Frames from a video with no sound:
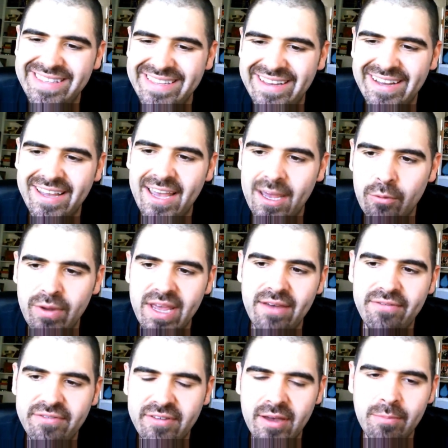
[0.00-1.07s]
Again, we
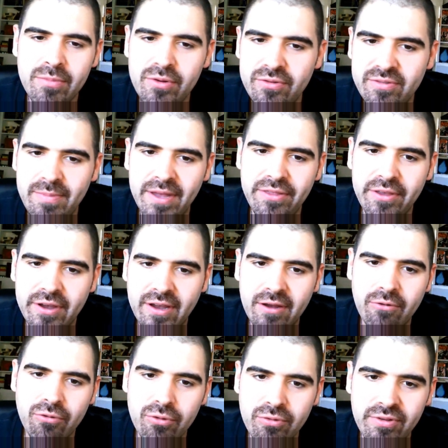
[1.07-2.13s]
have some news about the crew